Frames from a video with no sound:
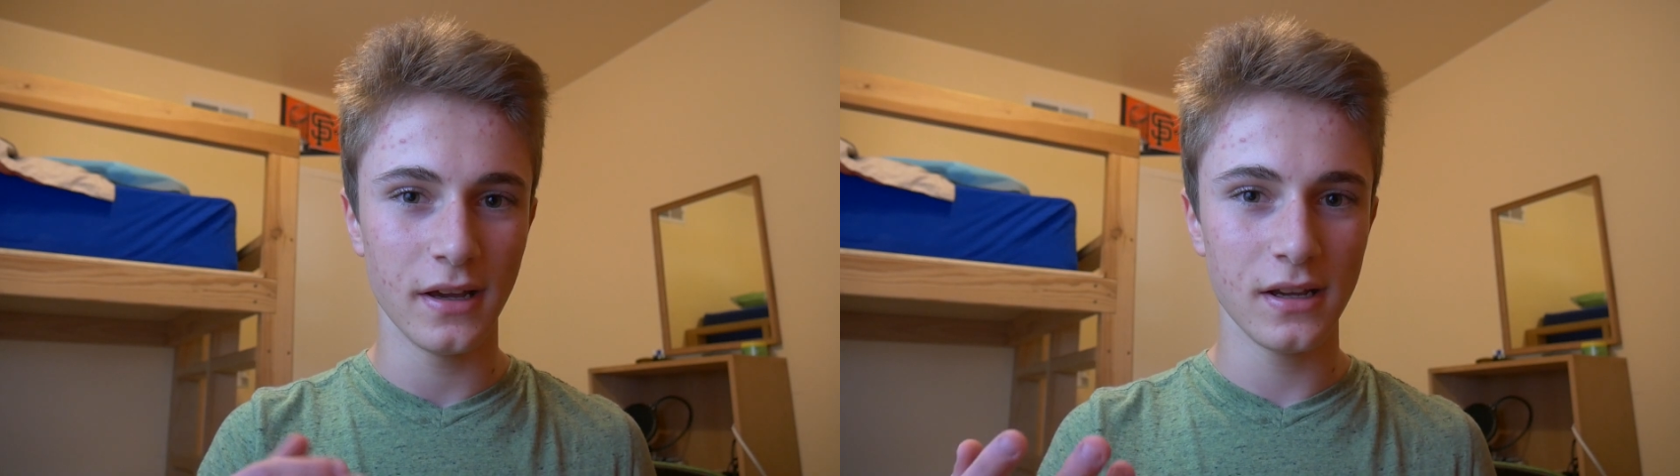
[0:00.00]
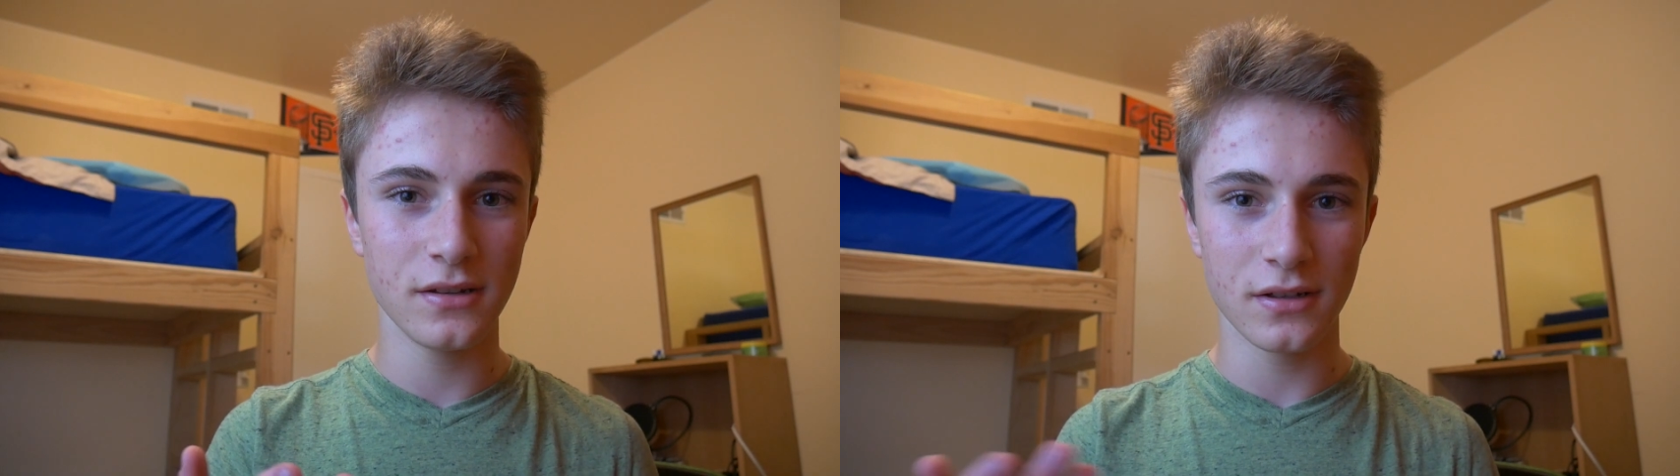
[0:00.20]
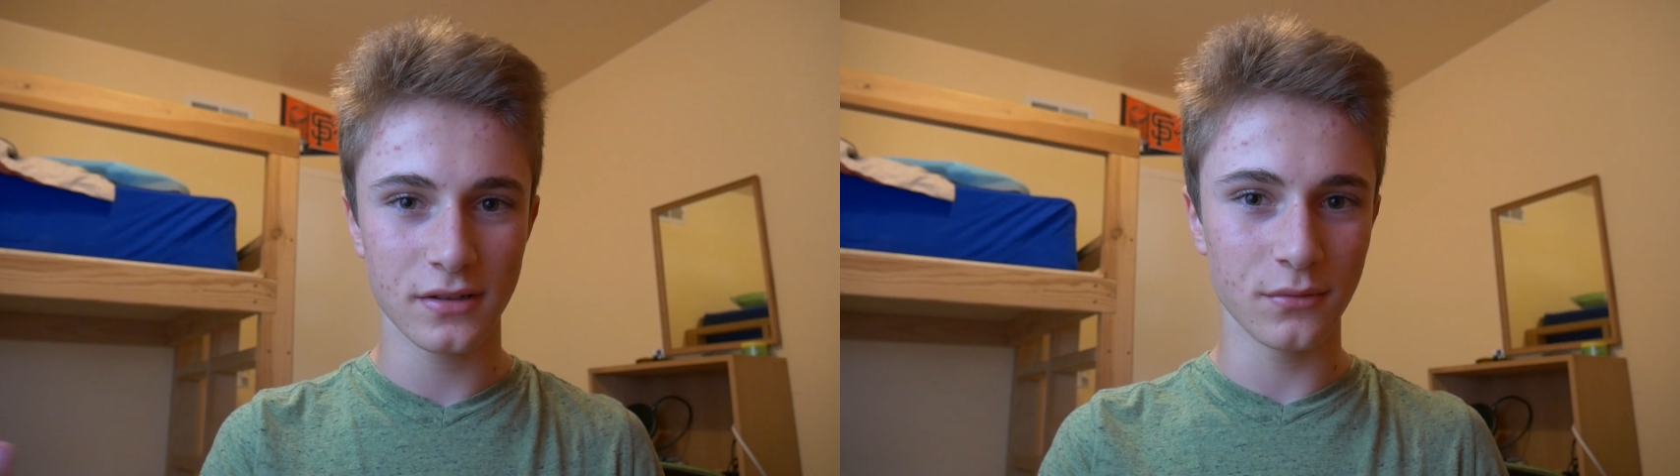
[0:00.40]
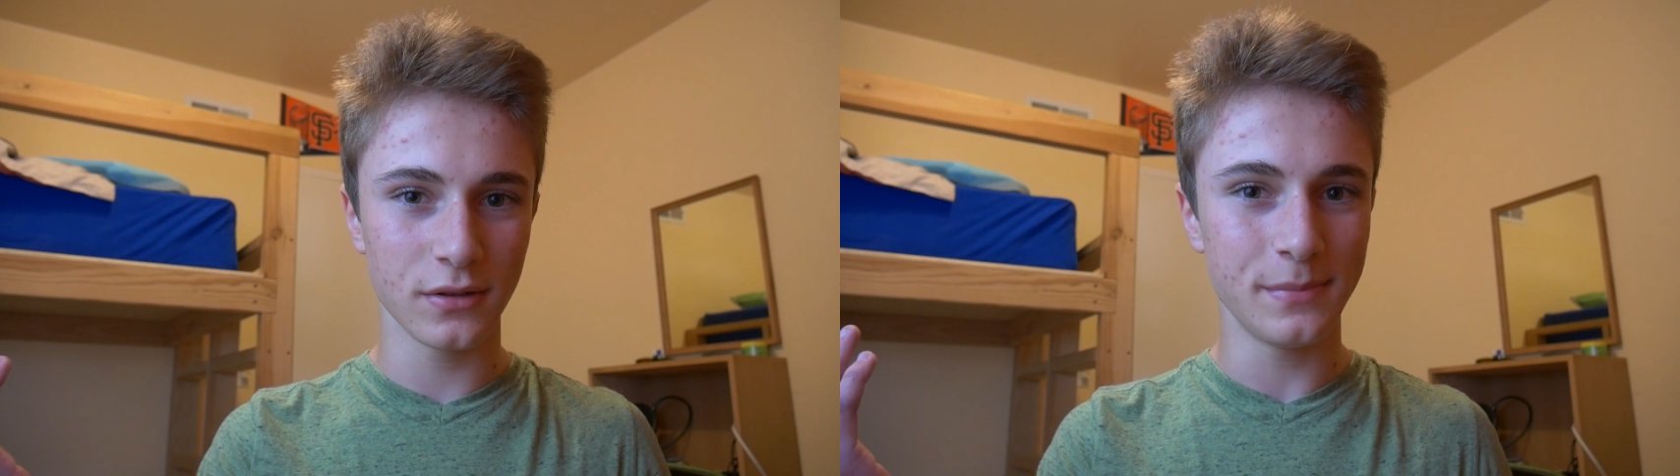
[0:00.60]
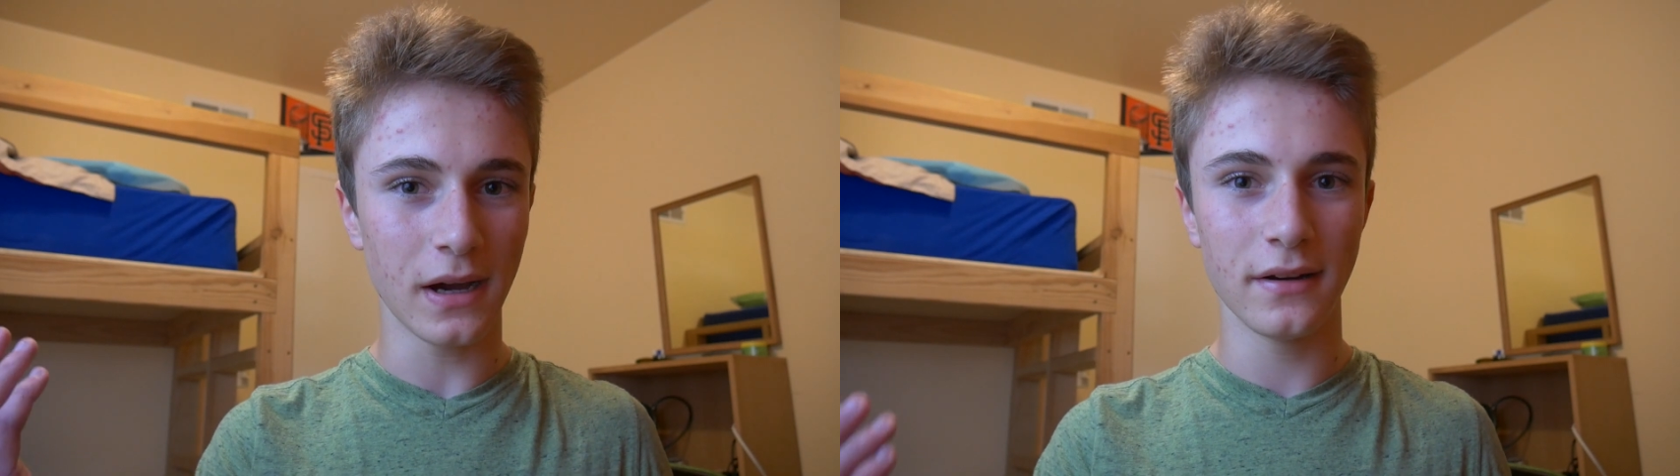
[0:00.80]
it just
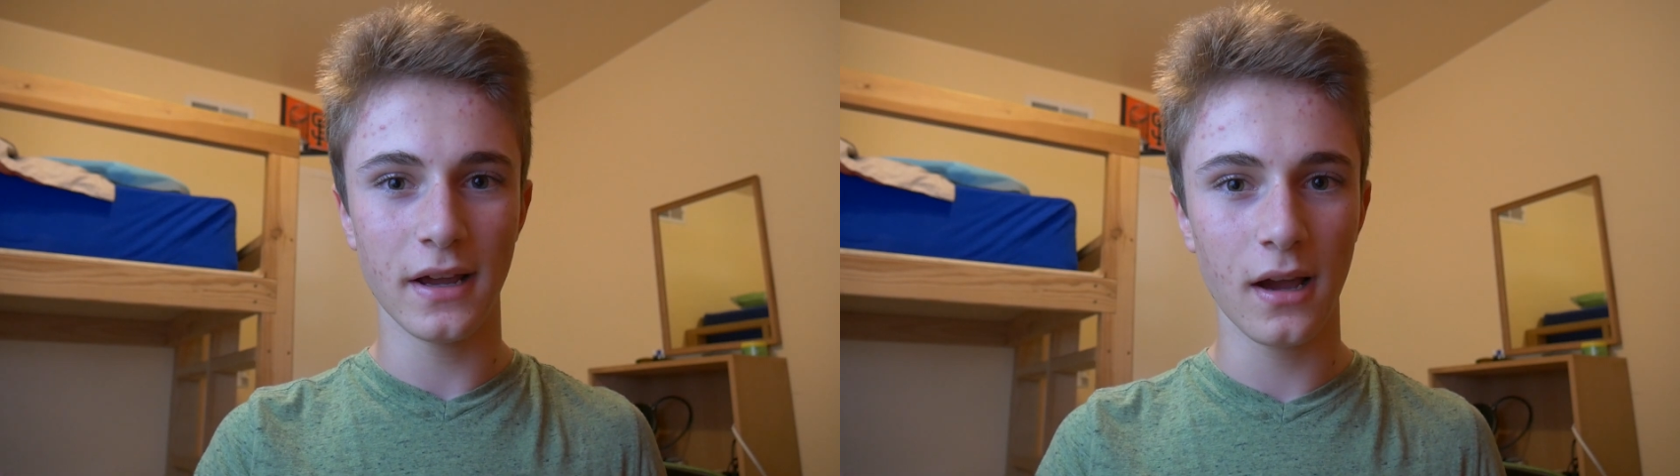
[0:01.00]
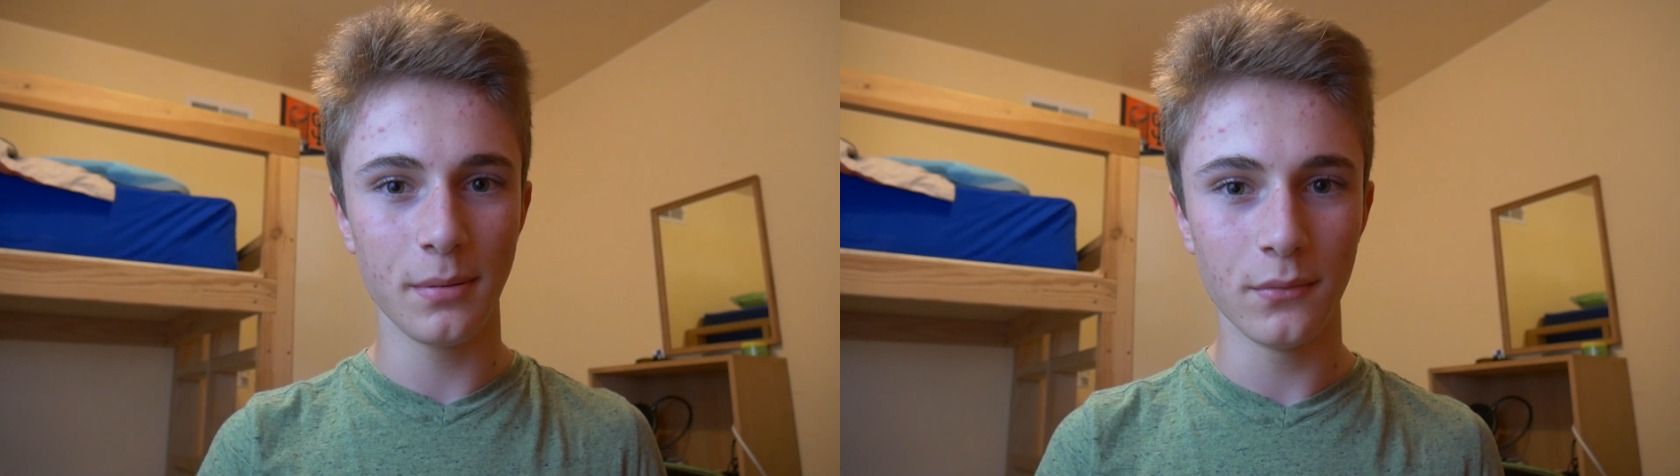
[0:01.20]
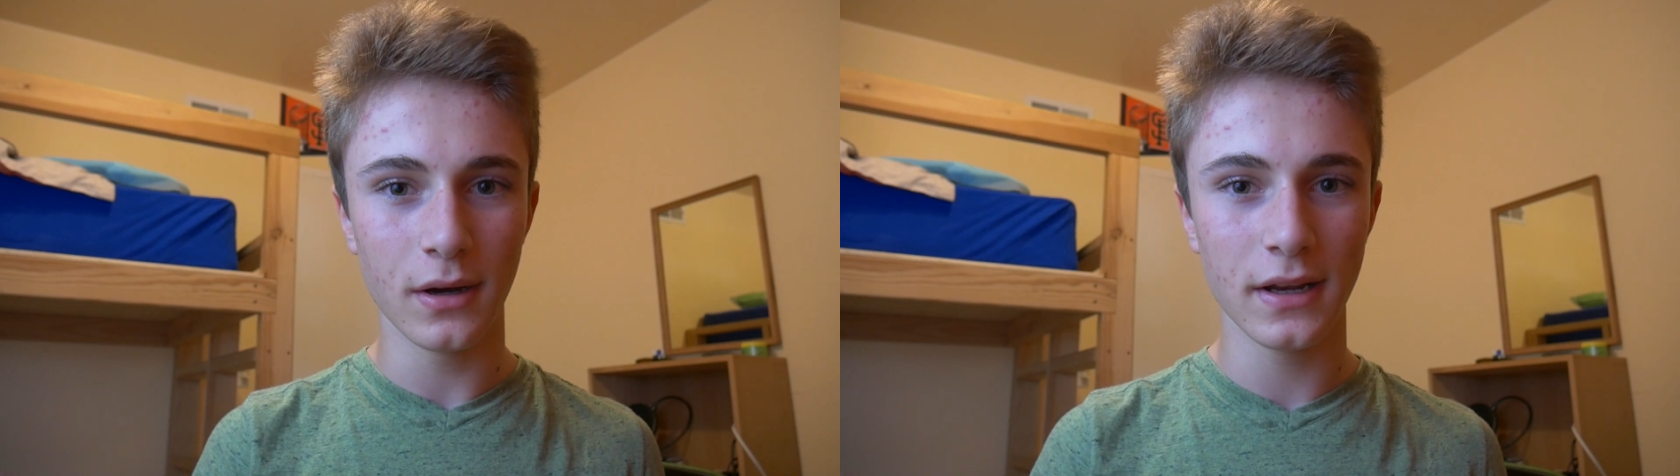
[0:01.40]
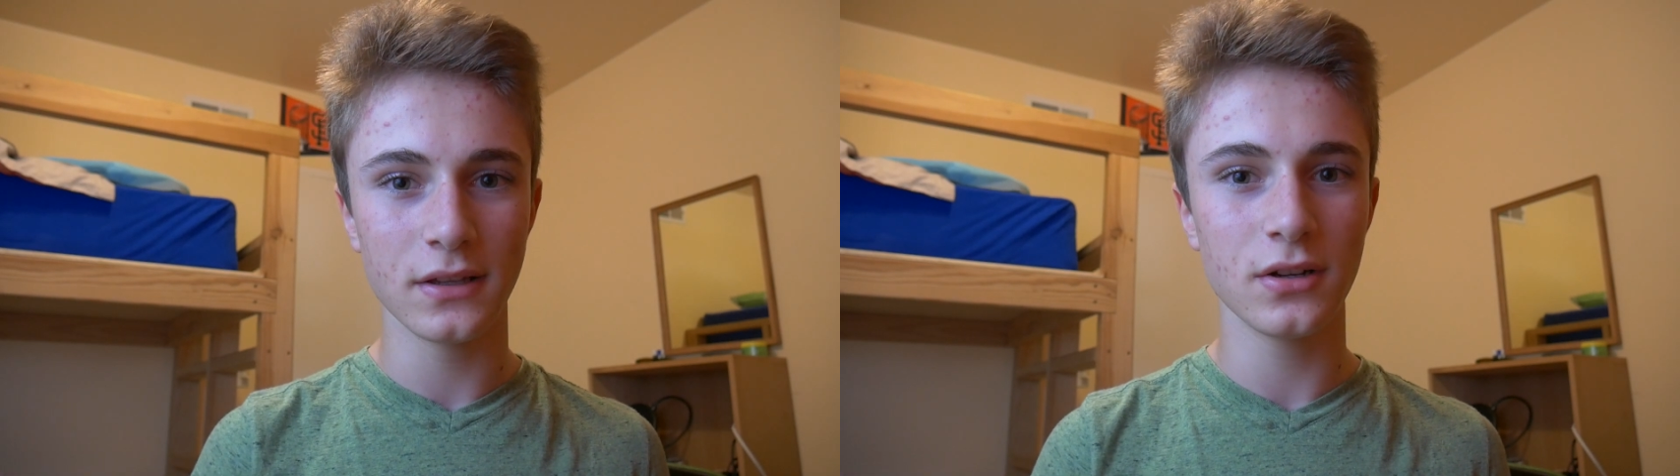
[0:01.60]
was bound to happen one day.